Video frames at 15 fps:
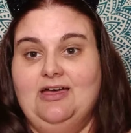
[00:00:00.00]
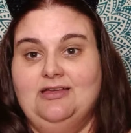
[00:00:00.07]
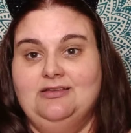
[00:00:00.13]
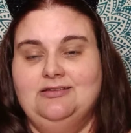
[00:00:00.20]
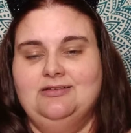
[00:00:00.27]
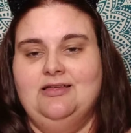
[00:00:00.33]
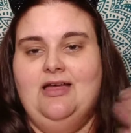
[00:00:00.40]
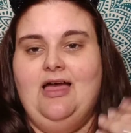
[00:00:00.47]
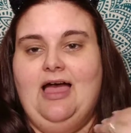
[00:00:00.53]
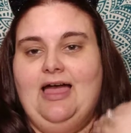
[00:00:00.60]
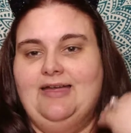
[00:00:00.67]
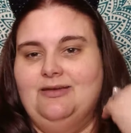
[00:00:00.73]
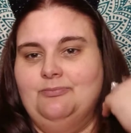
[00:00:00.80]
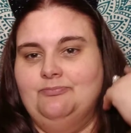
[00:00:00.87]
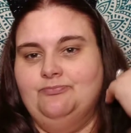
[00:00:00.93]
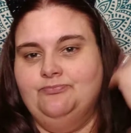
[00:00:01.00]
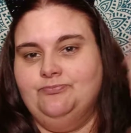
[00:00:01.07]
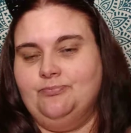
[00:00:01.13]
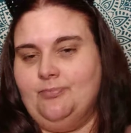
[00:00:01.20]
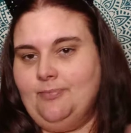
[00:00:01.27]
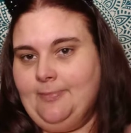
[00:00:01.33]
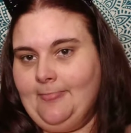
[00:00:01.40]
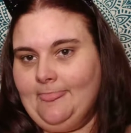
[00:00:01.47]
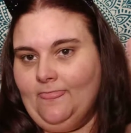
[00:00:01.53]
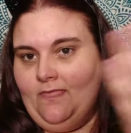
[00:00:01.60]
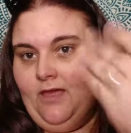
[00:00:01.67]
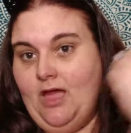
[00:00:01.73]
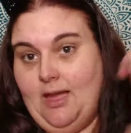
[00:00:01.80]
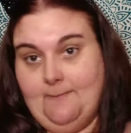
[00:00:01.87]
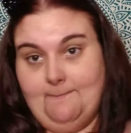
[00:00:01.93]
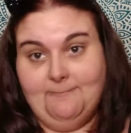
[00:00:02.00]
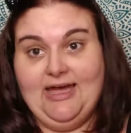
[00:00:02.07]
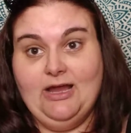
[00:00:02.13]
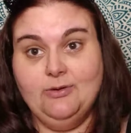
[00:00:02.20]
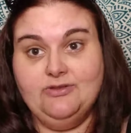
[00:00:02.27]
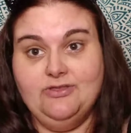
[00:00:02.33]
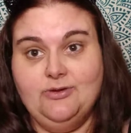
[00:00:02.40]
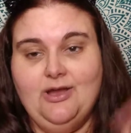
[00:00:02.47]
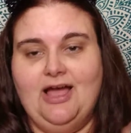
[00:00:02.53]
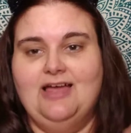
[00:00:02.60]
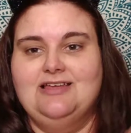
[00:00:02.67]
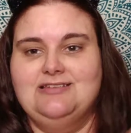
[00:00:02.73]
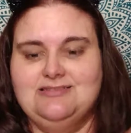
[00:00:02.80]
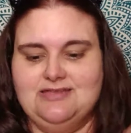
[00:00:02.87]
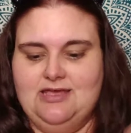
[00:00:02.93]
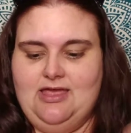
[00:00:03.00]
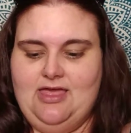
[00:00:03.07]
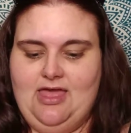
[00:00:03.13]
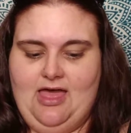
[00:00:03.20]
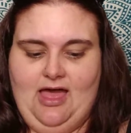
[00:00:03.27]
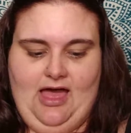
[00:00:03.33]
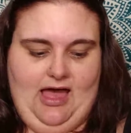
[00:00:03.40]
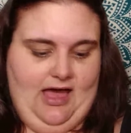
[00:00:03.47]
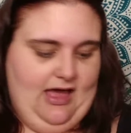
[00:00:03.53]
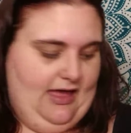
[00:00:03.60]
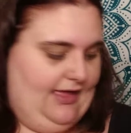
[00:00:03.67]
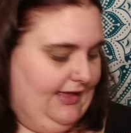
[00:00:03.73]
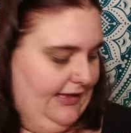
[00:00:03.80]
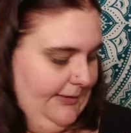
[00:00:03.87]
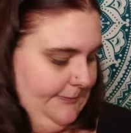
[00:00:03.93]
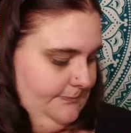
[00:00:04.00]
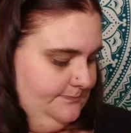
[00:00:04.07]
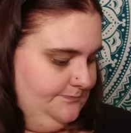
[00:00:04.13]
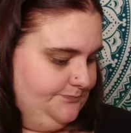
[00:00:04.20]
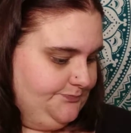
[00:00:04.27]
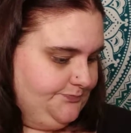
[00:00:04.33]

yeah, I'm back with you guys. I